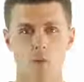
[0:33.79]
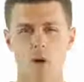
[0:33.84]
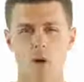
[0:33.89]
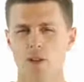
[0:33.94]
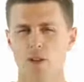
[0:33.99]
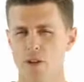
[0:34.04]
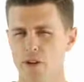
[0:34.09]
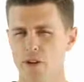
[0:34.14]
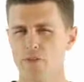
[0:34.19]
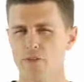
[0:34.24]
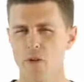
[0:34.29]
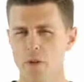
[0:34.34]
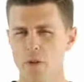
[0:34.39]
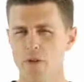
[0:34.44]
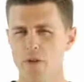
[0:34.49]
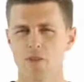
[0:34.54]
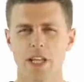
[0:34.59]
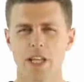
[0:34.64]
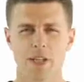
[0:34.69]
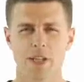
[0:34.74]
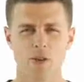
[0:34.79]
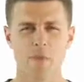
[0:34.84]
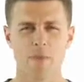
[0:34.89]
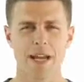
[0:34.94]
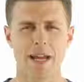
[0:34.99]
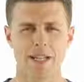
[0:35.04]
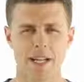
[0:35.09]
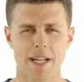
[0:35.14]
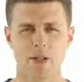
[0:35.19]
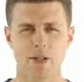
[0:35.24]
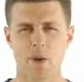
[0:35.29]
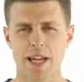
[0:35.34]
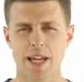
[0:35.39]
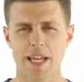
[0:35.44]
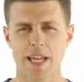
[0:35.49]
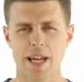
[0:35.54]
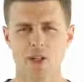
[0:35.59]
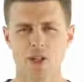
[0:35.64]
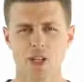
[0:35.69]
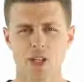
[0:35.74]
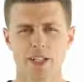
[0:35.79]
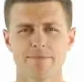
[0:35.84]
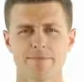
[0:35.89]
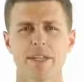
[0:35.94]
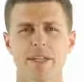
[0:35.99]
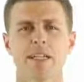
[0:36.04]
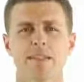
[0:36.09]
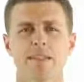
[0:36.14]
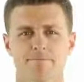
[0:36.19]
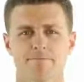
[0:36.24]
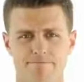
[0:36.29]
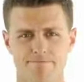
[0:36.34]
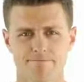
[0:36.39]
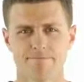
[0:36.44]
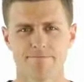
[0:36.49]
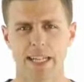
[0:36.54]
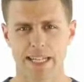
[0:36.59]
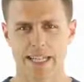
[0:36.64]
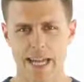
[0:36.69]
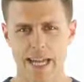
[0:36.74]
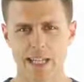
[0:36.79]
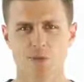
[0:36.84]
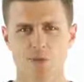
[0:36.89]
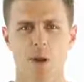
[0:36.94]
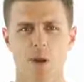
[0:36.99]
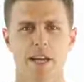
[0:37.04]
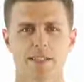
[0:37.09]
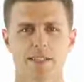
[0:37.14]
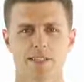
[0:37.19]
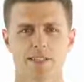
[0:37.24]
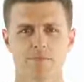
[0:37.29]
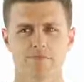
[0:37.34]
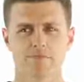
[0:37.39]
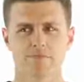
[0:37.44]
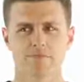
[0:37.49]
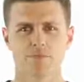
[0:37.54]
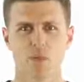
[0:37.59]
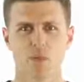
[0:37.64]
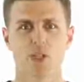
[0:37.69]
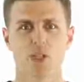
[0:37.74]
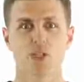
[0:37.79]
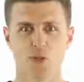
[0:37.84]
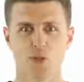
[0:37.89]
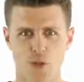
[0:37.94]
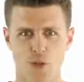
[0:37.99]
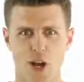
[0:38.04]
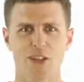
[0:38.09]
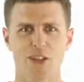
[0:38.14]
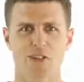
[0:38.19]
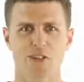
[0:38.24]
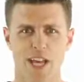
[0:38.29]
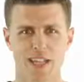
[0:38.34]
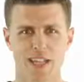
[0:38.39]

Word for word: Well, they're a form of electromagnetic radiation, like X-rays, which do cause